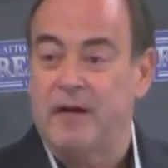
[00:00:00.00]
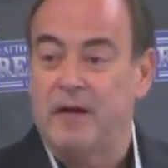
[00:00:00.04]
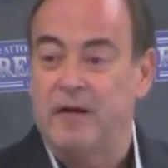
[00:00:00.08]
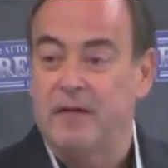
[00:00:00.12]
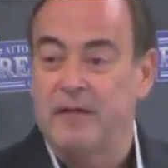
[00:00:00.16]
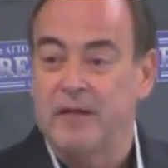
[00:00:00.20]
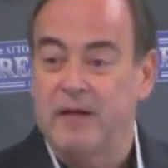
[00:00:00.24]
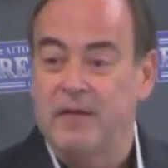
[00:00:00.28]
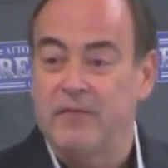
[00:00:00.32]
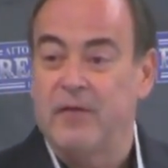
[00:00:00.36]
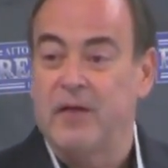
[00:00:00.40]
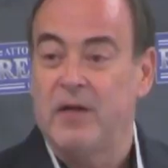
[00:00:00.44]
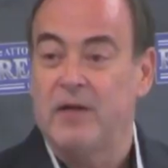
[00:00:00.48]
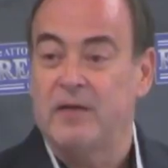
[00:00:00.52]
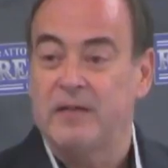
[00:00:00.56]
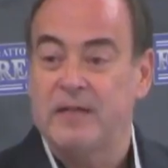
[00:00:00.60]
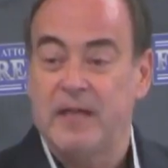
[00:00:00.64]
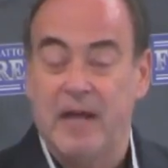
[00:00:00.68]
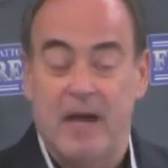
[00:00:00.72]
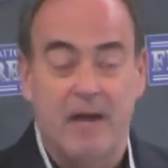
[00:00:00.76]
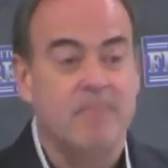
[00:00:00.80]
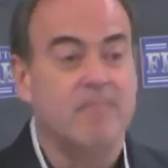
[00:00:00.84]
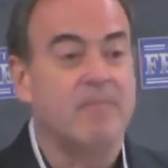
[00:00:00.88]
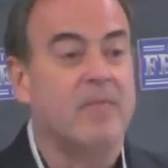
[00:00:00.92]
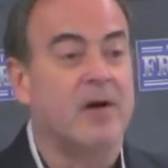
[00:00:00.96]
I'll give you
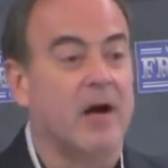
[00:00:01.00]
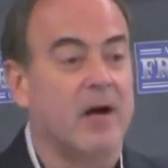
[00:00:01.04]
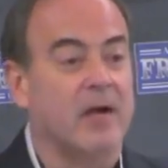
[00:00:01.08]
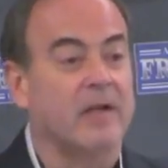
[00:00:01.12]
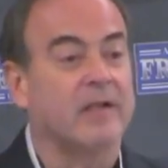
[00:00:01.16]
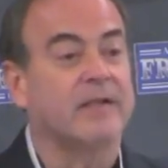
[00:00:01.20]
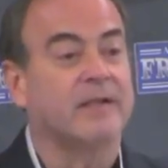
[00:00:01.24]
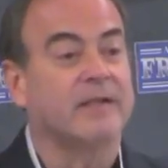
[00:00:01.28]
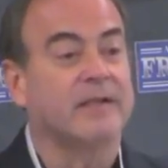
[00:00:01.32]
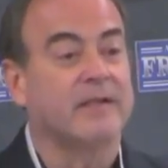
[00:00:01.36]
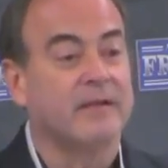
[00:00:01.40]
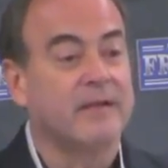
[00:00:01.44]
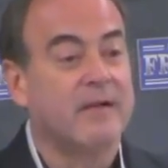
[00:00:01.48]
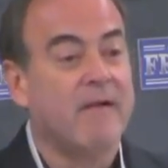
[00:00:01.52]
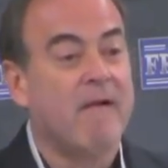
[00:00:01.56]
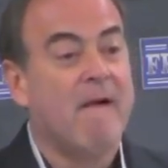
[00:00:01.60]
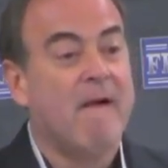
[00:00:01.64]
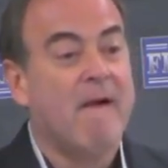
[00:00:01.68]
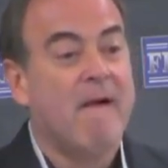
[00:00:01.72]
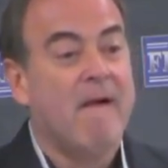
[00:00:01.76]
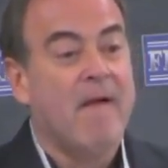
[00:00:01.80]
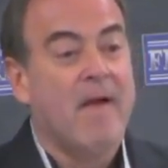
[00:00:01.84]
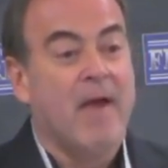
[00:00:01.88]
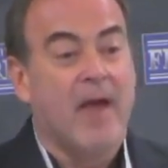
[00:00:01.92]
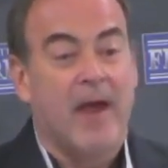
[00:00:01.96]
10 bucks.
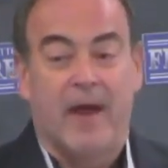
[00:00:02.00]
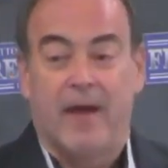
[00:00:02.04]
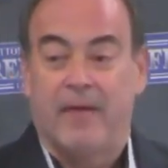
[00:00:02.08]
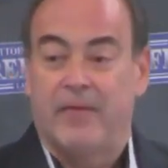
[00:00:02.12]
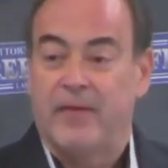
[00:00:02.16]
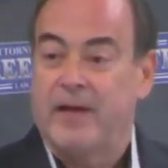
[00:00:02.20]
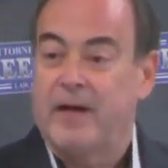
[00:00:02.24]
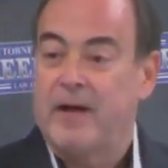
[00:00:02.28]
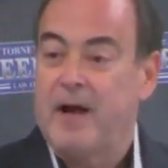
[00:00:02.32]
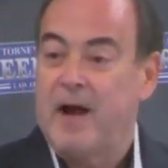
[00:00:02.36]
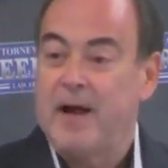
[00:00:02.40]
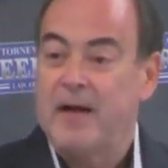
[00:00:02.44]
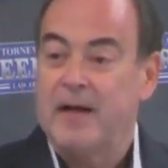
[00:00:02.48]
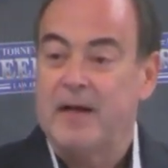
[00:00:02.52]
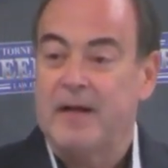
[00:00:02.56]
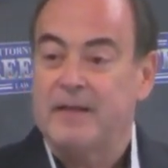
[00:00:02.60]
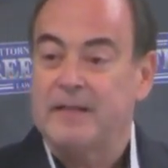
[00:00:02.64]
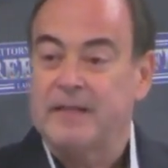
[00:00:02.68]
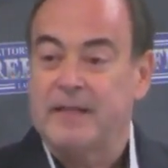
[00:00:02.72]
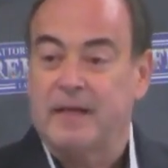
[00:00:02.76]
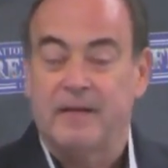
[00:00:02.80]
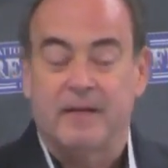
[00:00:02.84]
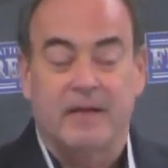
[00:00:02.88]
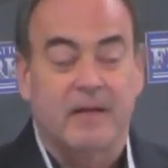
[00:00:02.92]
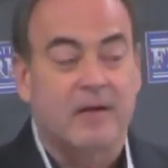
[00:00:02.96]
And the guy
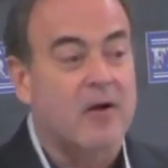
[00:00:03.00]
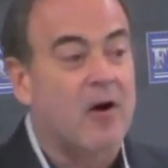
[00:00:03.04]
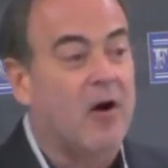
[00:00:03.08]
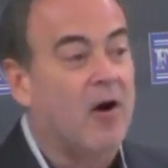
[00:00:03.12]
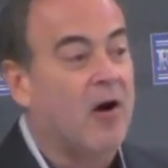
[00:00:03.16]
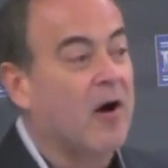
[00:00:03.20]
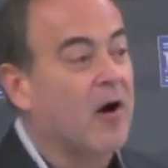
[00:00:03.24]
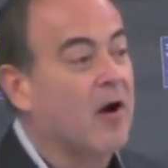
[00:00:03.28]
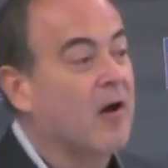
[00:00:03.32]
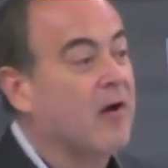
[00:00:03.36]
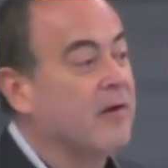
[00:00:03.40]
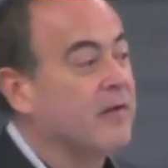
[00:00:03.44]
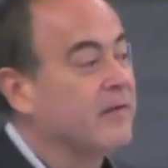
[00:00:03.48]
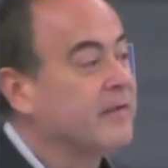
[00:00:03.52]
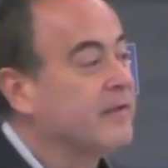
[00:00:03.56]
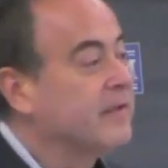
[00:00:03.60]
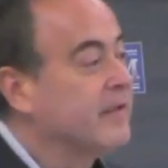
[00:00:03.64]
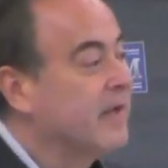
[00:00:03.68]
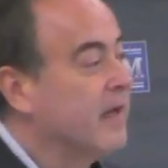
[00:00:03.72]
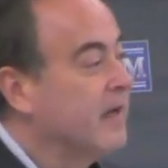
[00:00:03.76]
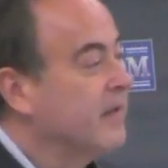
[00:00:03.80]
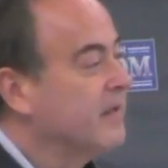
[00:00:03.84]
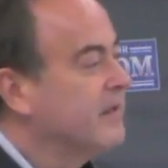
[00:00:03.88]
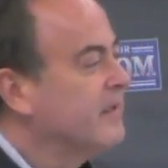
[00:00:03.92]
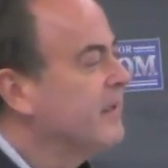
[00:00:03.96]
gets in the car and
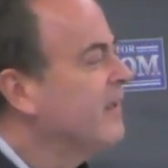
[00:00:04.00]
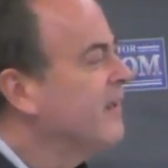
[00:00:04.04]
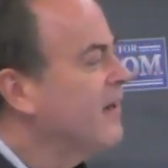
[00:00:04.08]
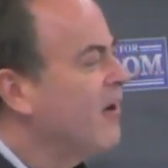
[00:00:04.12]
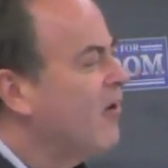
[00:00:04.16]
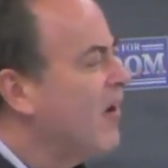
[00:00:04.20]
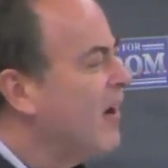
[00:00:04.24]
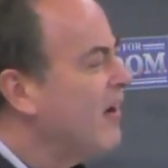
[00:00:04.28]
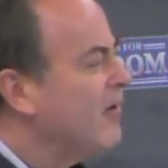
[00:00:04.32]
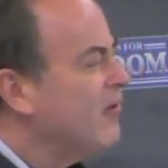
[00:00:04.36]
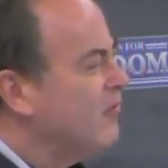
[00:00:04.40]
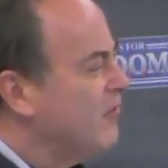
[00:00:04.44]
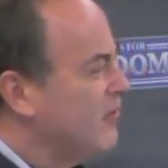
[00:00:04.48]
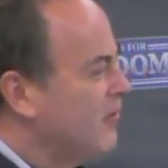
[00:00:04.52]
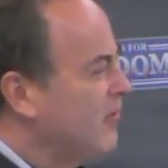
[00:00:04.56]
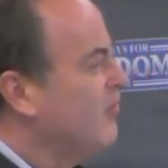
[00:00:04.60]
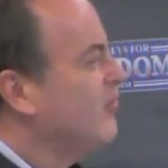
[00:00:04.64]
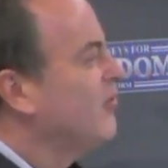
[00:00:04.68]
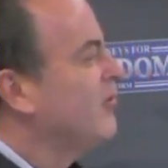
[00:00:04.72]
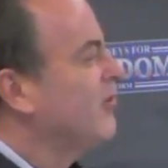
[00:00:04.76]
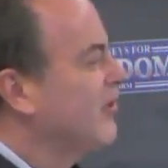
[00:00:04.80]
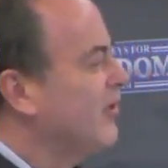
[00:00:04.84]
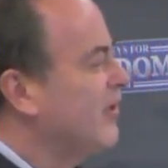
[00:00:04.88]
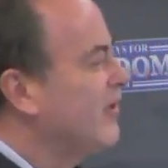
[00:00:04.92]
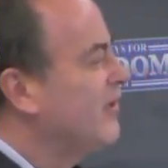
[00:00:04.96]
says, I don't
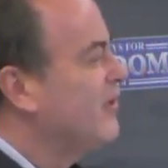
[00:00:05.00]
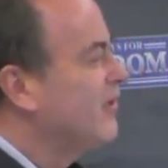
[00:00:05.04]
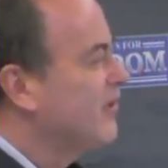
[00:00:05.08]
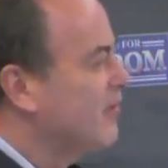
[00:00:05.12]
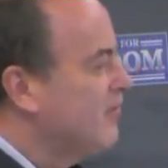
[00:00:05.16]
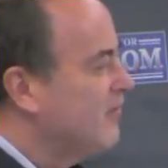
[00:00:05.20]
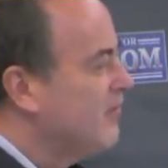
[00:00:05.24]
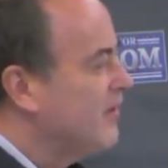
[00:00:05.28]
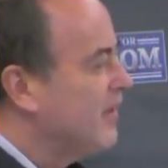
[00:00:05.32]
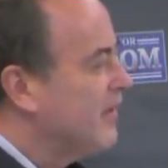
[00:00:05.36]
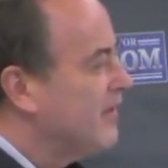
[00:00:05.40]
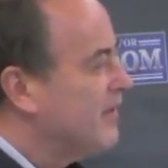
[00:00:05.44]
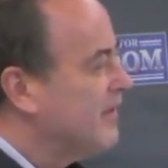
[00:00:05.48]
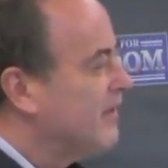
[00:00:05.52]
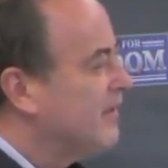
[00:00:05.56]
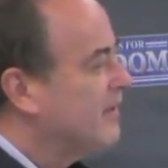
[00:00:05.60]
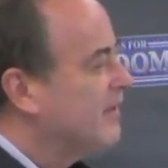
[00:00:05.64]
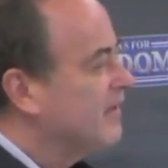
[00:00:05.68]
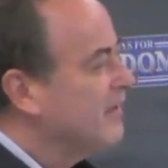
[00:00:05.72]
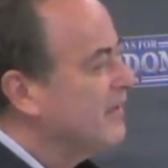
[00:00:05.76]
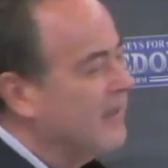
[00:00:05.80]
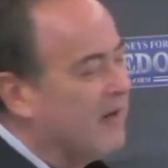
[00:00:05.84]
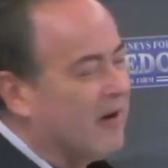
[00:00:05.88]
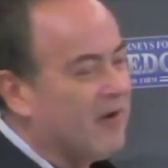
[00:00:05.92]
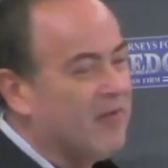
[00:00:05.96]
usually do
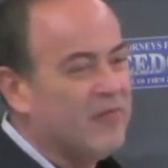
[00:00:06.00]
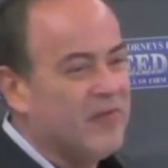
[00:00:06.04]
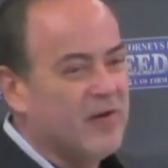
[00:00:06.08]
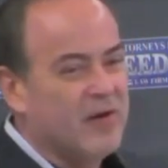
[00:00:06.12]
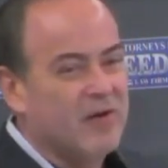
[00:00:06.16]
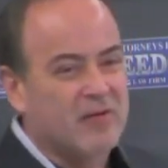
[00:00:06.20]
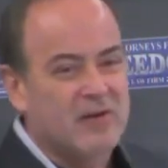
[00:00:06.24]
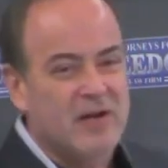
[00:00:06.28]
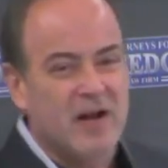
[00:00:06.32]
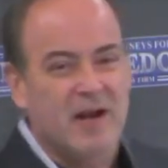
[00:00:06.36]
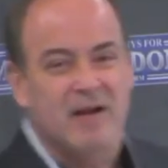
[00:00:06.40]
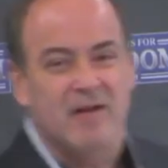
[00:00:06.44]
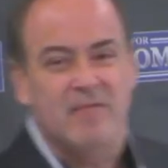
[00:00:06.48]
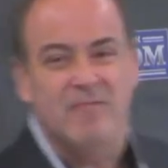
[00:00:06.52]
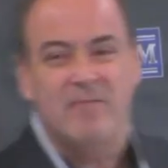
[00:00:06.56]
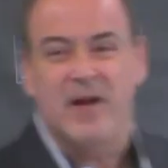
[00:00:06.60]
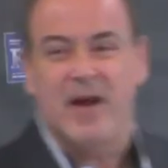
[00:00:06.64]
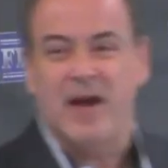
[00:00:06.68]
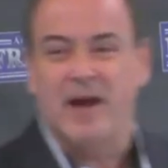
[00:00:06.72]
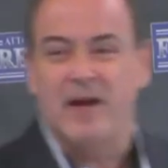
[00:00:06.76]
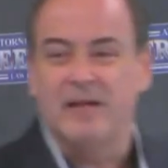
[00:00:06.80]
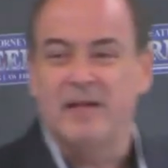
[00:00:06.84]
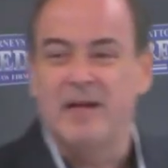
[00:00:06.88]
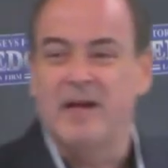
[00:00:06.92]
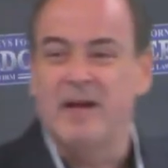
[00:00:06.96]
this. I feel kind of
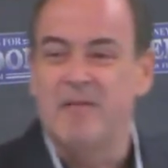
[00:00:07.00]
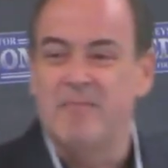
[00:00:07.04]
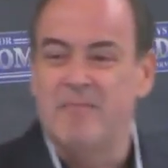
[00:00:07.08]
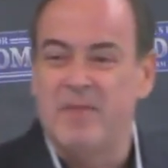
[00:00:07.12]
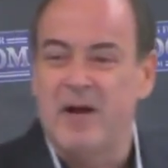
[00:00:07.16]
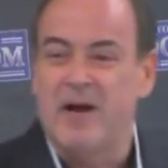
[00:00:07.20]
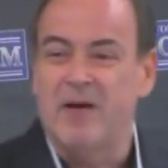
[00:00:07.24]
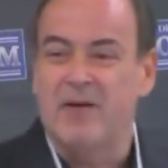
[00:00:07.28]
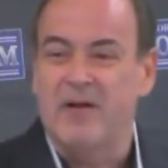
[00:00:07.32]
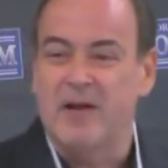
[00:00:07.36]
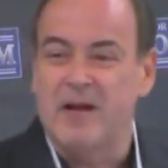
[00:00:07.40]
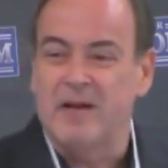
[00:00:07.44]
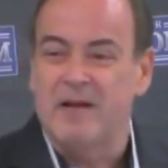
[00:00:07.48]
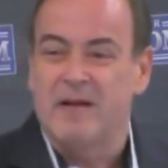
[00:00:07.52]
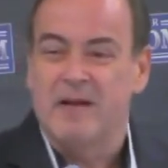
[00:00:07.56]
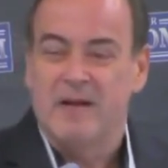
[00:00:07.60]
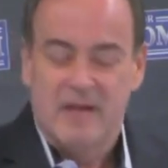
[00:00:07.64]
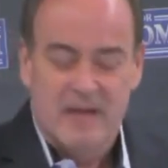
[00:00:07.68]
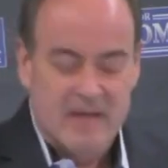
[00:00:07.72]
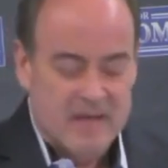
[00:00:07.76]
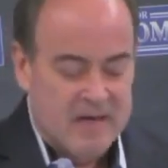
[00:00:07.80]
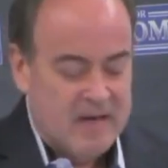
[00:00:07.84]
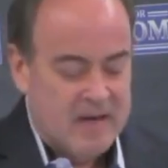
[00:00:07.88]
badly about it.